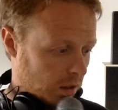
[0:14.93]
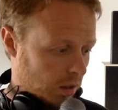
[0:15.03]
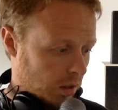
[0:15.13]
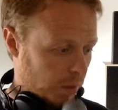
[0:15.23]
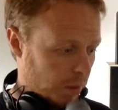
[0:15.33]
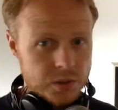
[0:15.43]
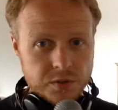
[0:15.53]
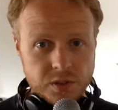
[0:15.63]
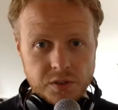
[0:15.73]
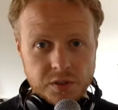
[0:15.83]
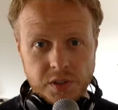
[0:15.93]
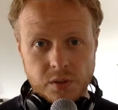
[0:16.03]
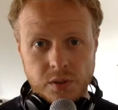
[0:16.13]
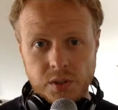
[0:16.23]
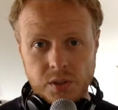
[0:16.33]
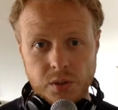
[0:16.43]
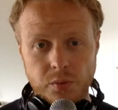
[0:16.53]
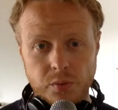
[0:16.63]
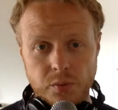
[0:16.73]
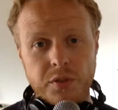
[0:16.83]
Purpose of this video is to
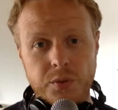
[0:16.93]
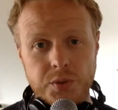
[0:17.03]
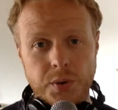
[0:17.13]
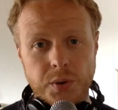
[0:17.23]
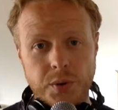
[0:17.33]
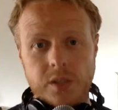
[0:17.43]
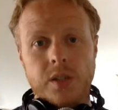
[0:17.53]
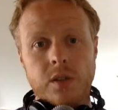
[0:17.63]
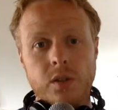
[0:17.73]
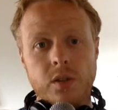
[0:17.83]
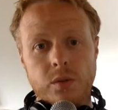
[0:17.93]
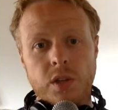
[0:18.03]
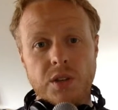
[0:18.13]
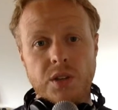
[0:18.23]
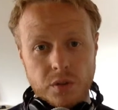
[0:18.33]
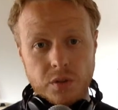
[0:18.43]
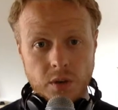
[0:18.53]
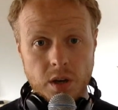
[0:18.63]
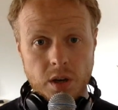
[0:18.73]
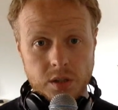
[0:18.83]
review tracks to give you
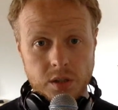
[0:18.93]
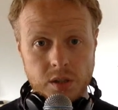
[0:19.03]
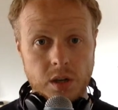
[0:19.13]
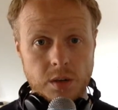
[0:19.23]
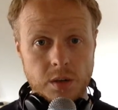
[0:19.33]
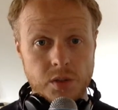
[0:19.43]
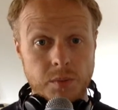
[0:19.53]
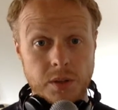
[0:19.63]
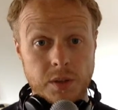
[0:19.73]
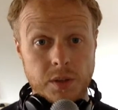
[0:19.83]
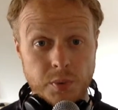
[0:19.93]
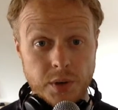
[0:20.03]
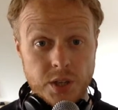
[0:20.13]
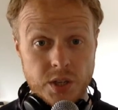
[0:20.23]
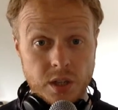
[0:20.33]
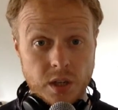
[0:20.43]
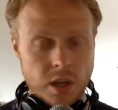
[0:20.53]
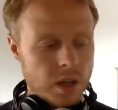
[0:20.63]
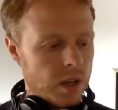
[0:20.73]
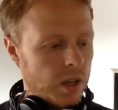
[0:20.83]
guys some inspiration
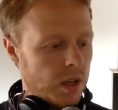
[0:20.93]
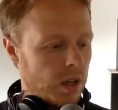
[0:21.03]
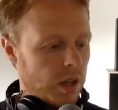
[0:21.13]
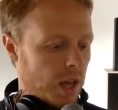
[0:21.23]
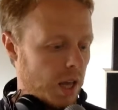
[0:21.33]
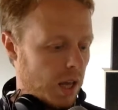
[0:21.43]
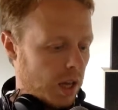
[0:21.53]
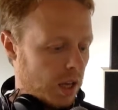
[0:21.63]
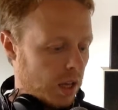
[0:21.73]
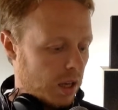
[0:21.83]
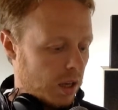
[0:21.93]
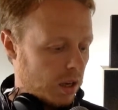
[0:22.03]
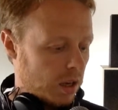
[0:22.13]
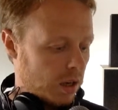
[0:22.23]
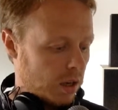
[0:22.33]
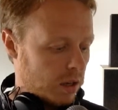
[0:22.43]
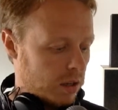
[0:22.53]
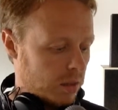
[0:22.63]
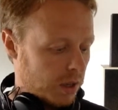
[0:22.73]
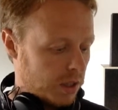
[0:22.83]
and
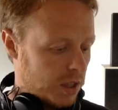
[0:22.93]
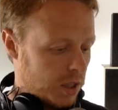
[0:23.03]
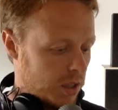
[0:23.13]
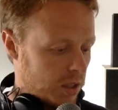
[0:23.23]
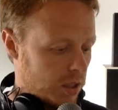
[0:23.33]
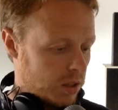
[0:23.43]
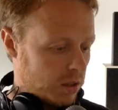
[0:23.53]
some ideas